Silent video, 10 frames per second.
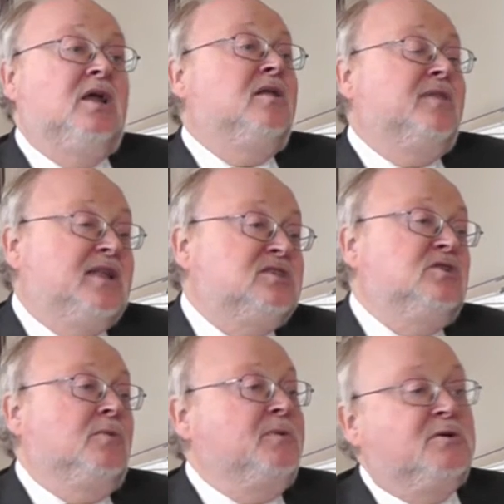That's
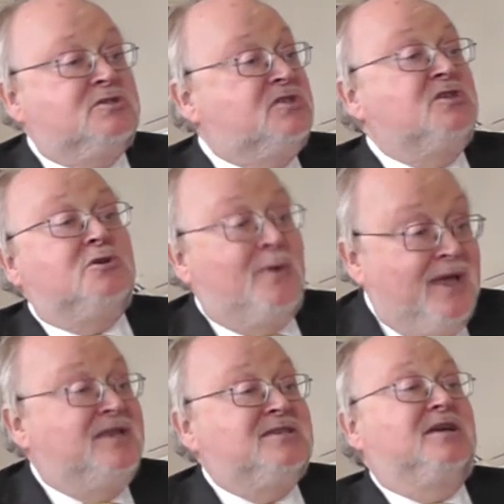not because the
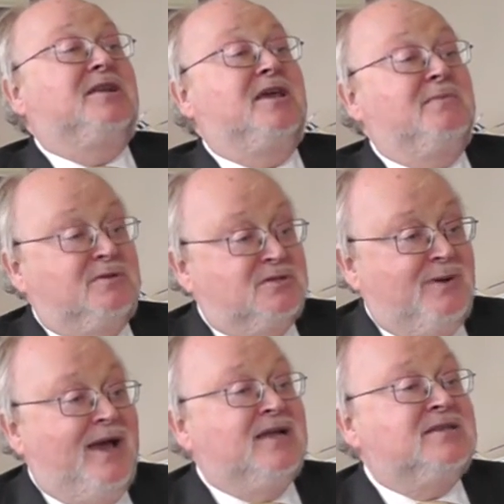UN is unable to
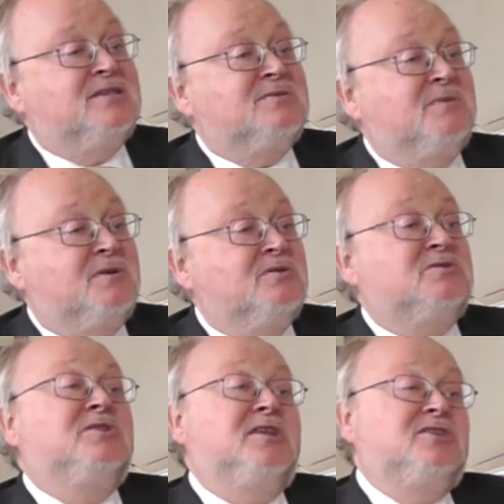act, it's because
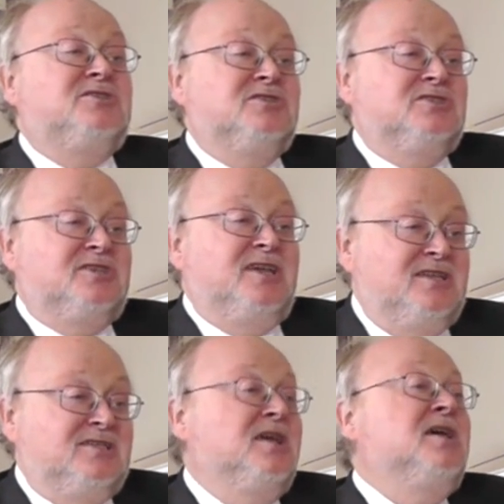the nation
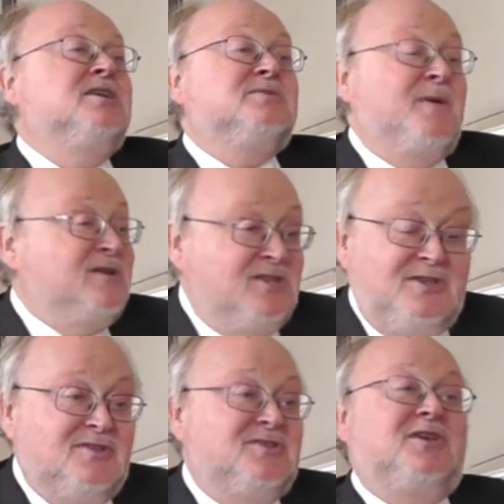states, especially in
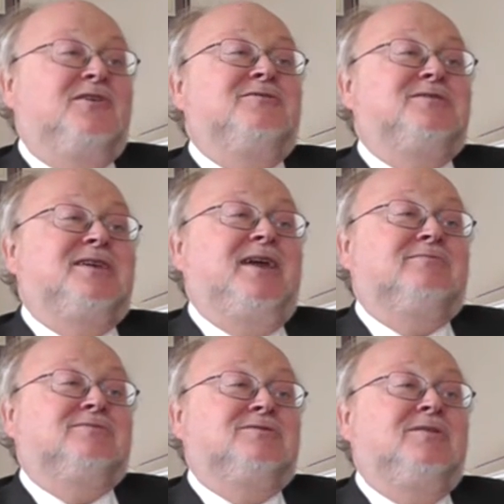the Security
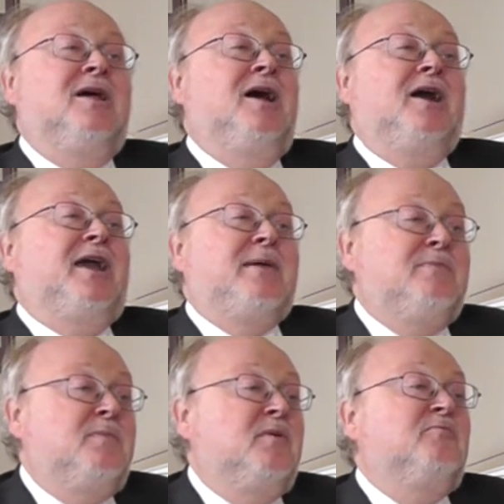Council, are
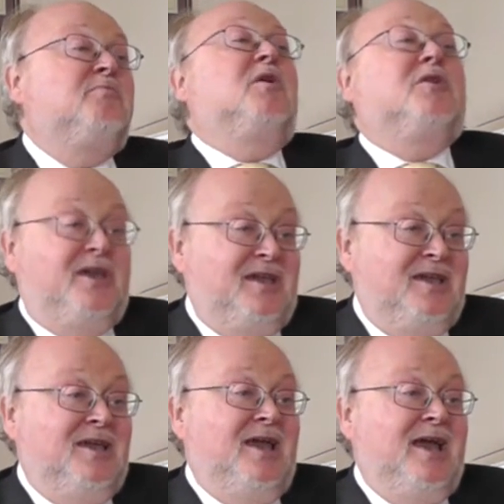capable of blocking
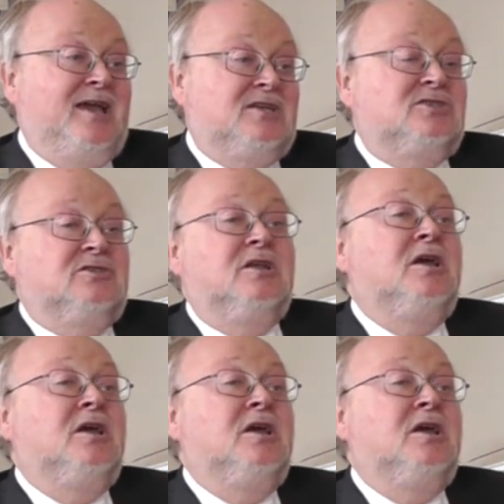action.